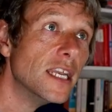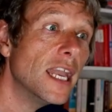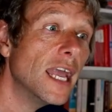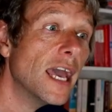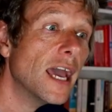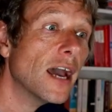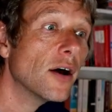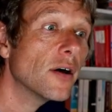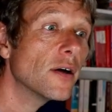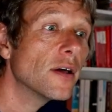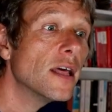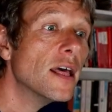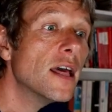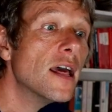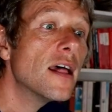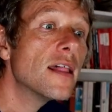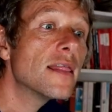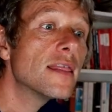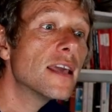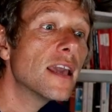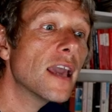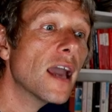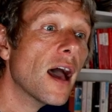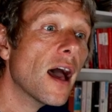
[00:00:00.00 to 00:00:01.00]
Now,
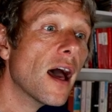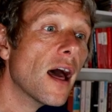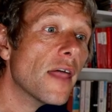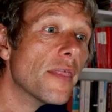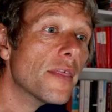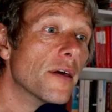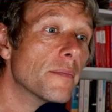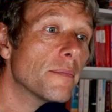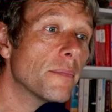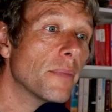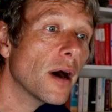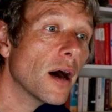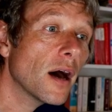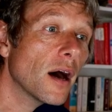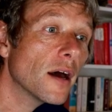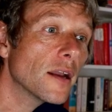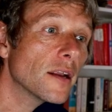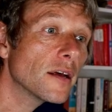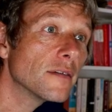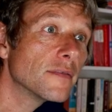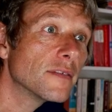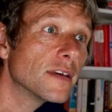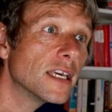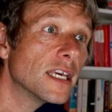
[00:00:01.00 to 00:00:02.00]
the other
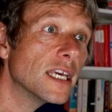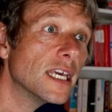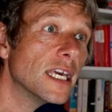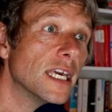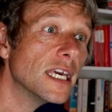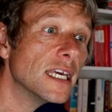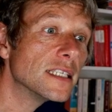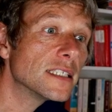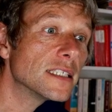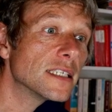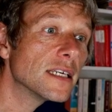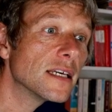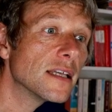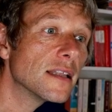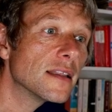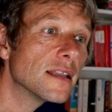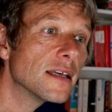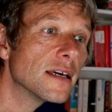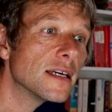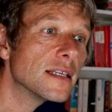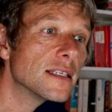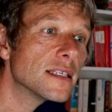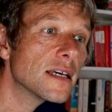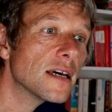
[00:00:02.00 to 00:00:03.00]
part of kit
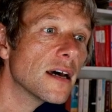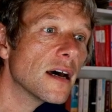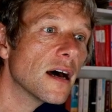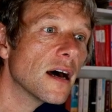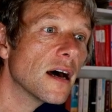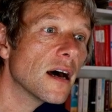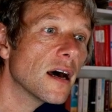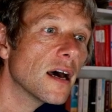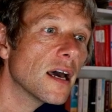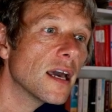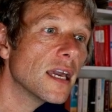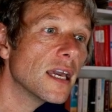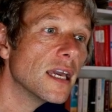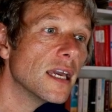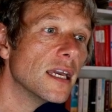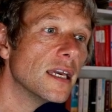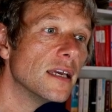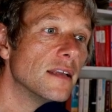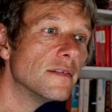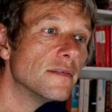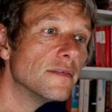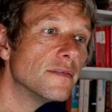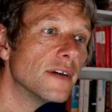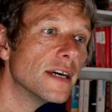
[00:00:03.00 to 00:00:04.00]
that I
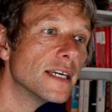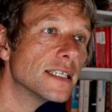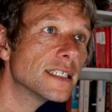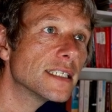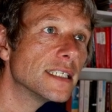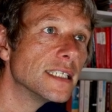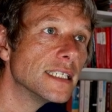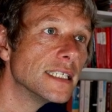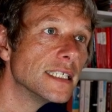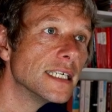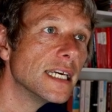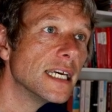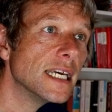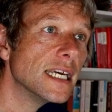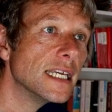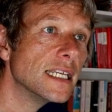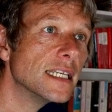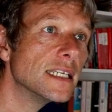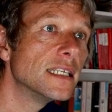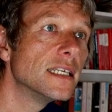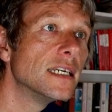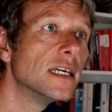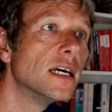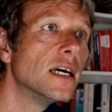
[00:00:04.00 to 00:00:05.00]
invested
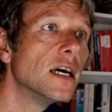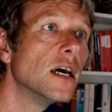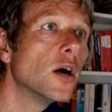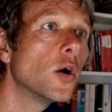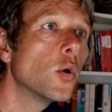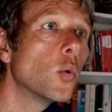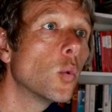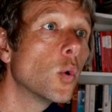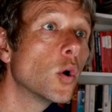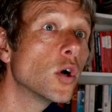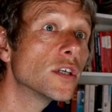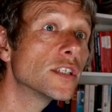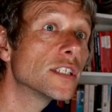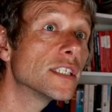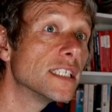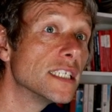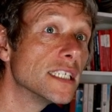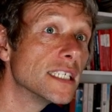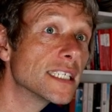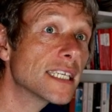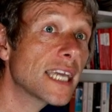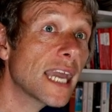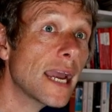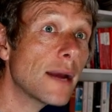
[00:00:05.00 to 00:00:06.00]
in was
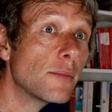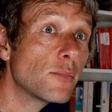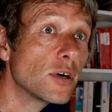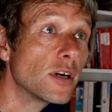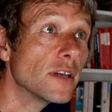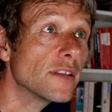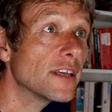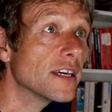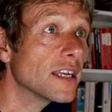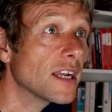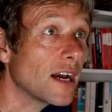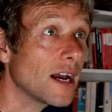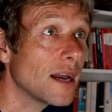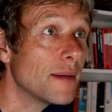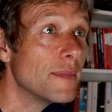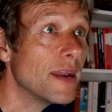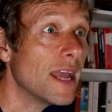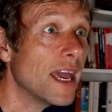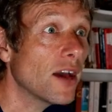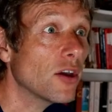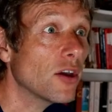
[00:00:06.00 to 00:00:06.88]
this camera that I'm